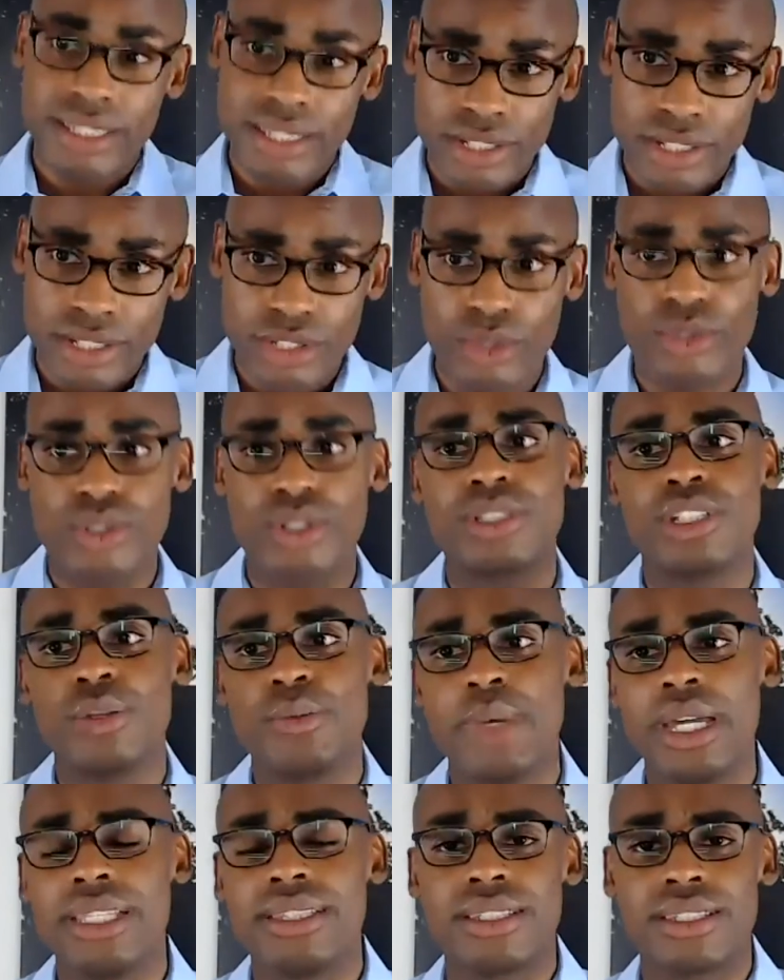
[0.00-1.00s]
the social
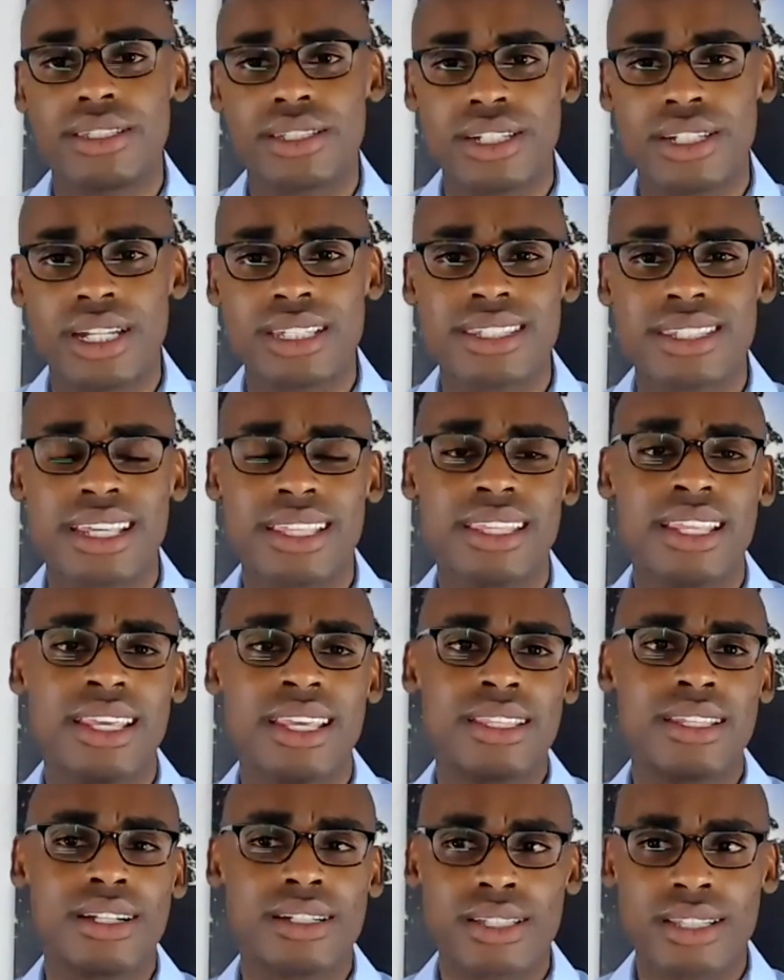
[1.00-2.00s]
domain, to suggest that
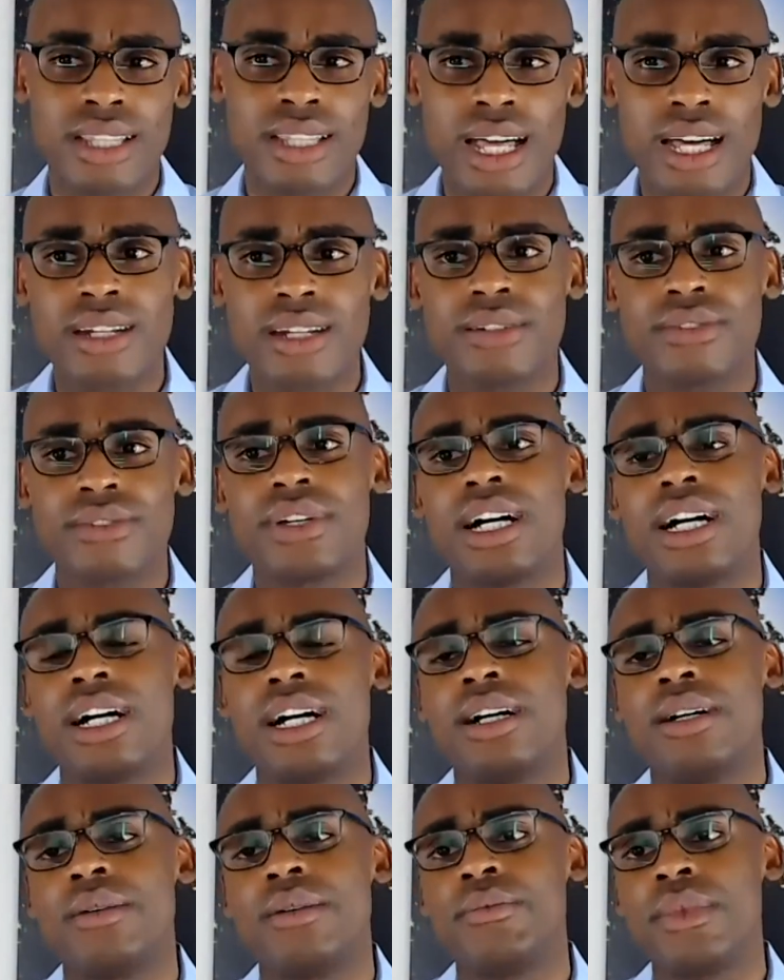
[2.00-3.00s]
there's a lot
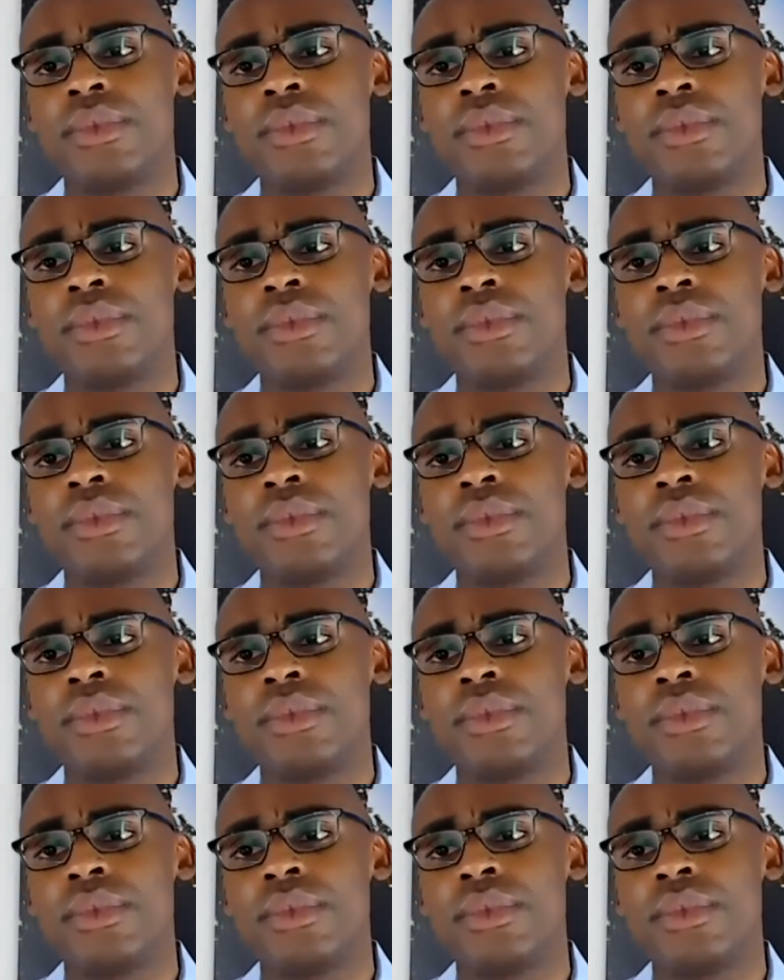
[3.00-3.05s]
of